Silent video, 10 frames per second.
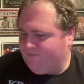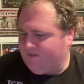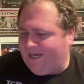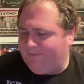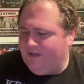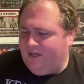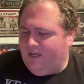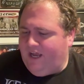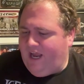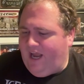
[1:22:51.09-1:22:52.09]
Yeah.
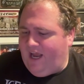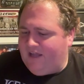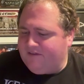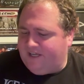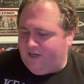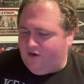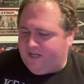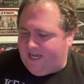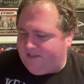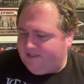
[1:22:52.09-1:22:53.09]
And like, okay,